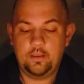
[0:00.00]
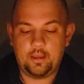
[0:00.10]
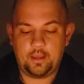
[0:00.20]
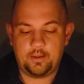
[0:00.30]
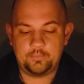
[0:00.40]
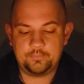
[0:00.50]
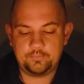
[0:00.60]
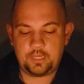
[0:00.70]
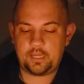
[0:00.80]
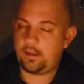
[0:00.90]

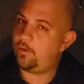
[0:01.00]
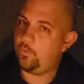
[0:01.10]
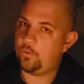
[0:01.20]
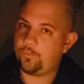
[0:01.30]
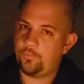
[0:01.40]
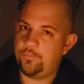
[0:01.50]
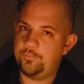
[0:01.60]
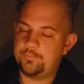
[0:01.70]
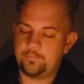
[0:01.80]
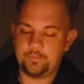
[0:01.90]
Not horrible,
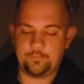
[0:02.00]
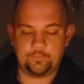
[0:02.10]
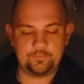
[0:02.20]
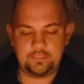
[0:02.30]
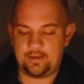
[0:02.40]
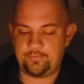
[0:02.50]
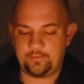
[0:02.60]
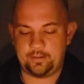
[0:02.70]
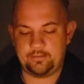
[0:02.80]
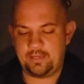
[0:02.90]
but was
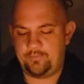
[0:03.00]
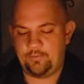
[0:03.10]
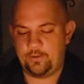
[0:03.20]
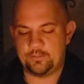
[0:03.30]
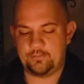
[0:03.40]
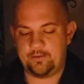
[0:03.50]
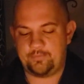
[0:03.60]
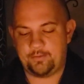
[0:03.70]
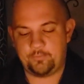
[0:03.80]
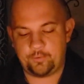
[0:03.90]
definitely wasn't my
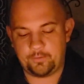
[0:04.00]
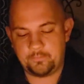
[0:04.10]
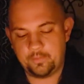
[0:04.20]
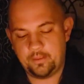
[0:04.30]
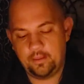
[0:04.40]
favorite part.